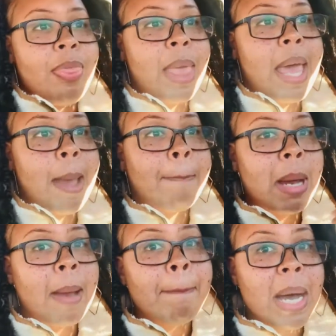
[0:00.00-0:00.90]
that
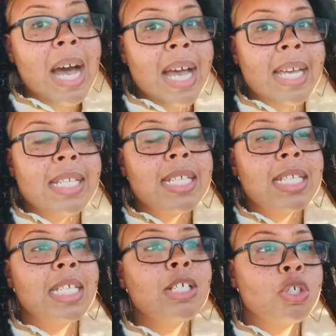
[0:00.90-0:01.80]
my mind
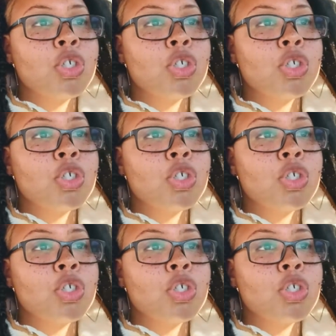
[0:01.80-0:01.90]
still